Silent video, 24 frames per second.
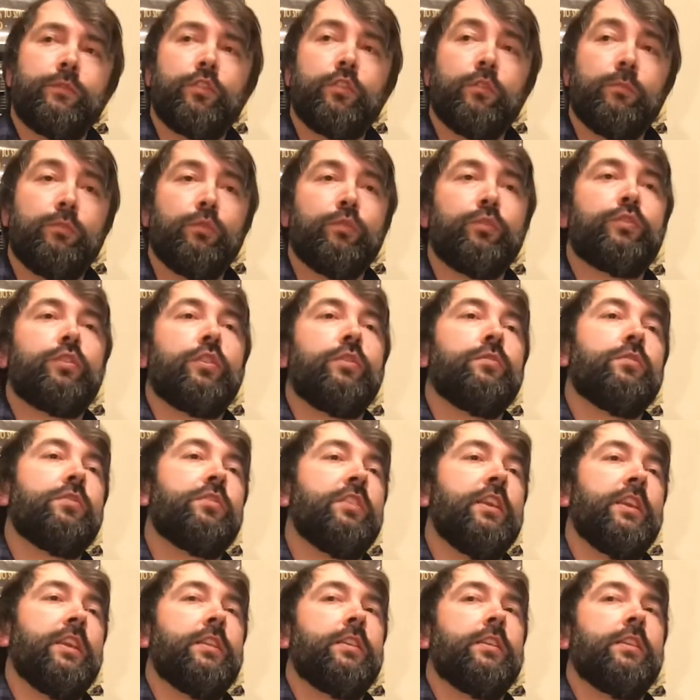Paul Jones
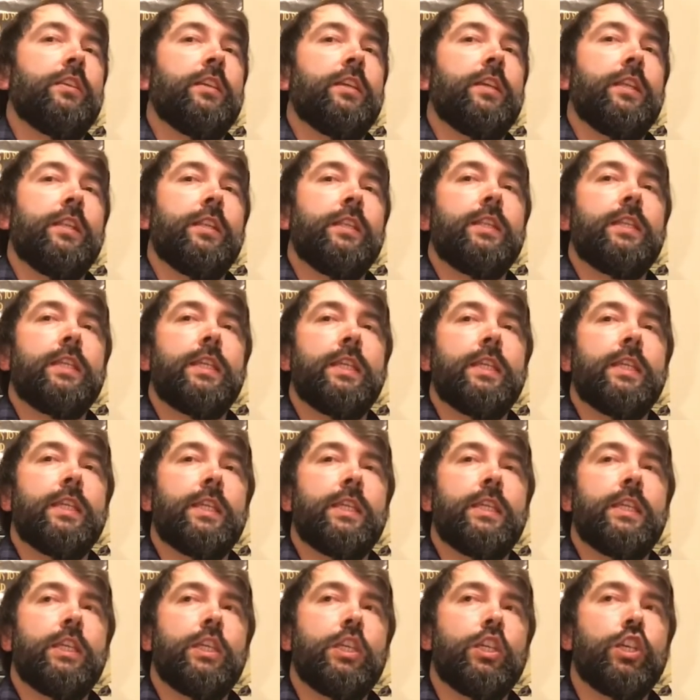did in
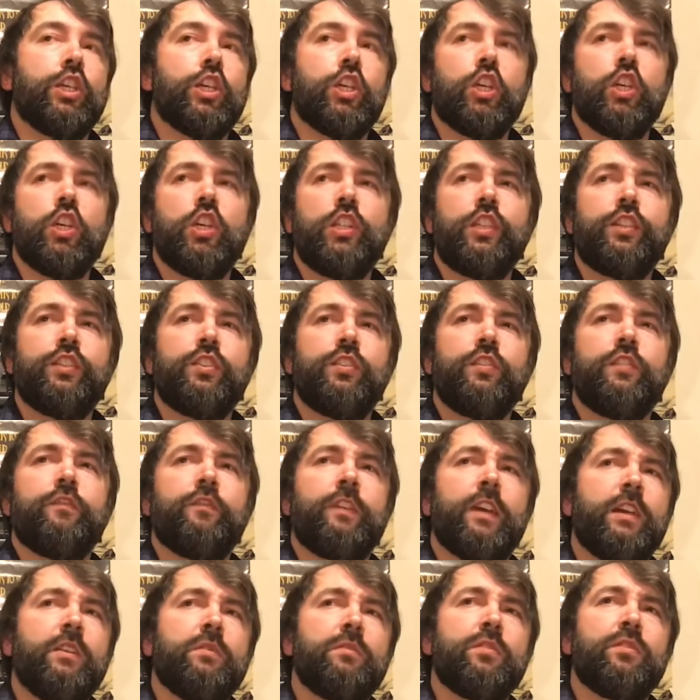the early
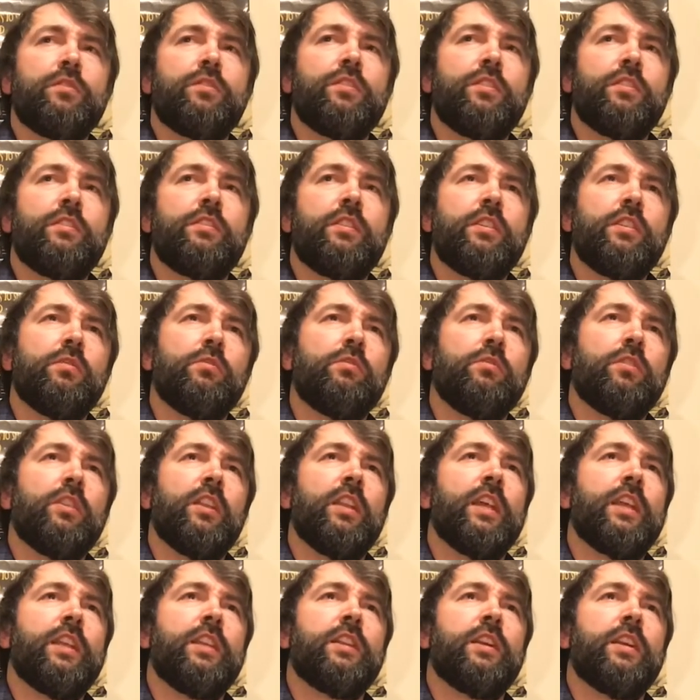2000s, is it, or the
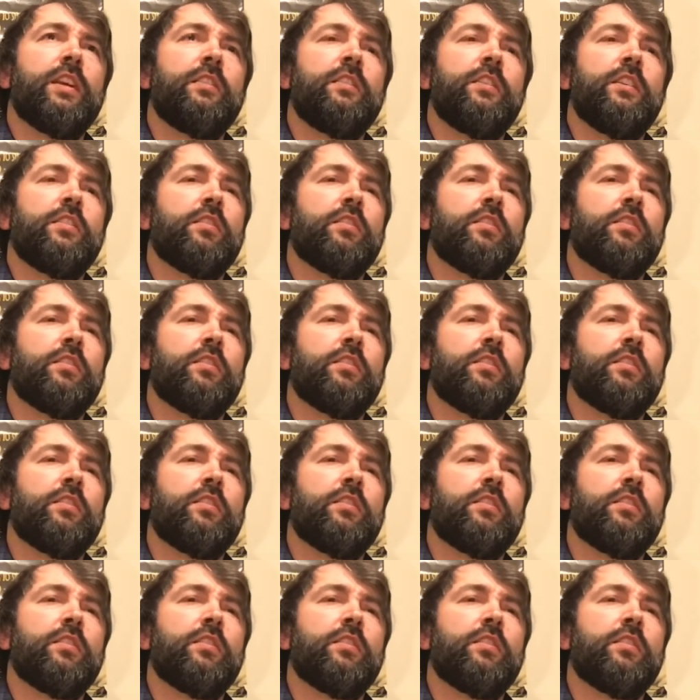late 90s?